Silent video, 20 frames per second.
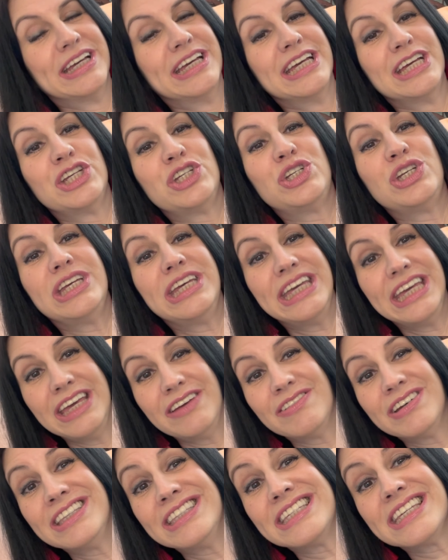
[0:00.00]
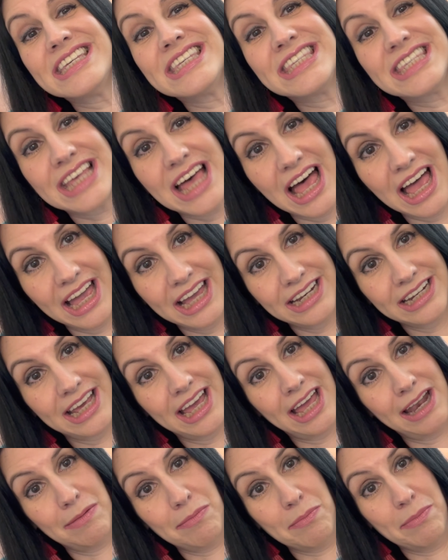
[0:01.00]
She even designed
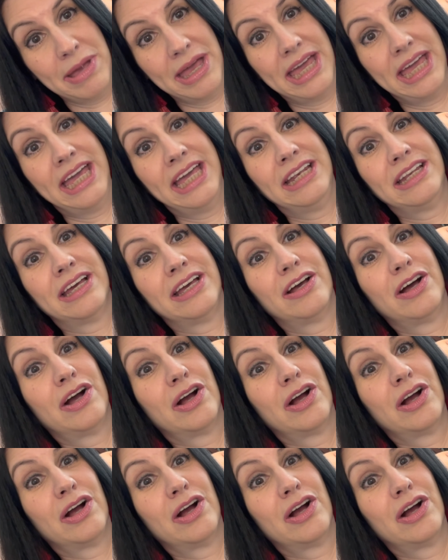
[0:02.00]
and made